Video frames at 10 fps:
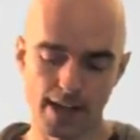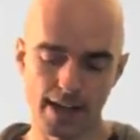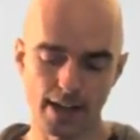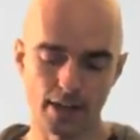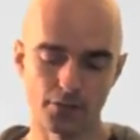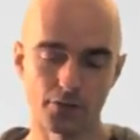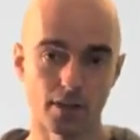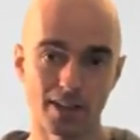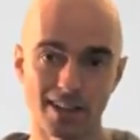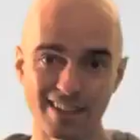And
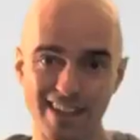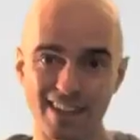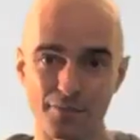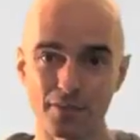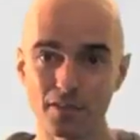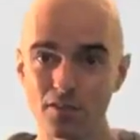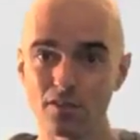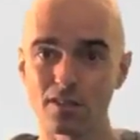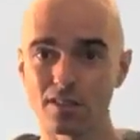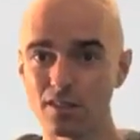again, if
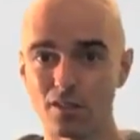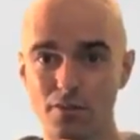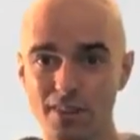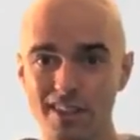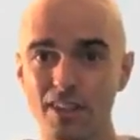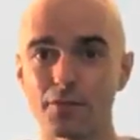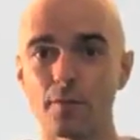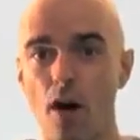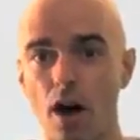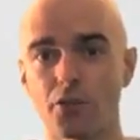a kid
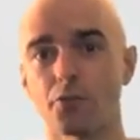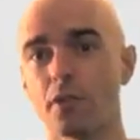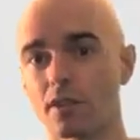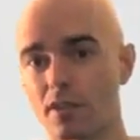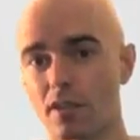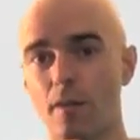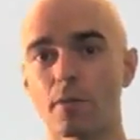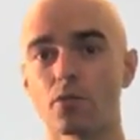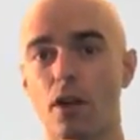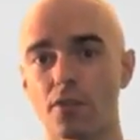from Austria can
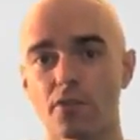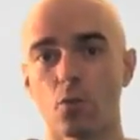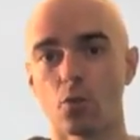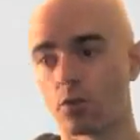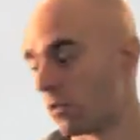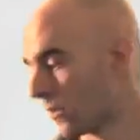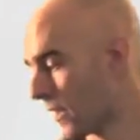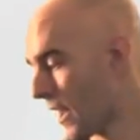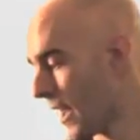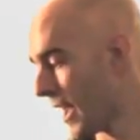come across the
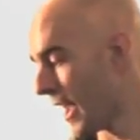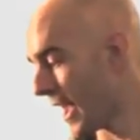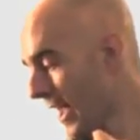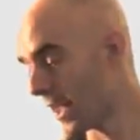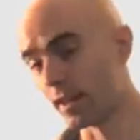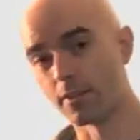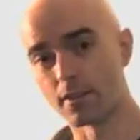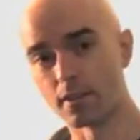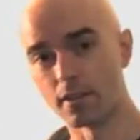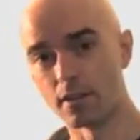world and